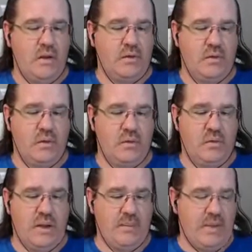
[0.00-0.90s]

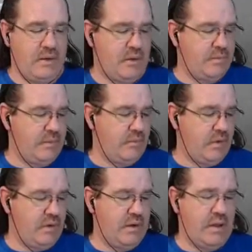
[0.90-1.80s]
So I'm back up and
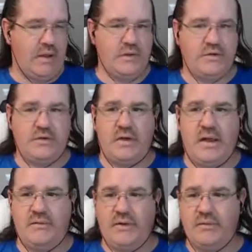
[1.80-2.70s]
running. I should
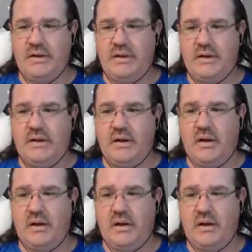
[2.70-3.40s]
have everything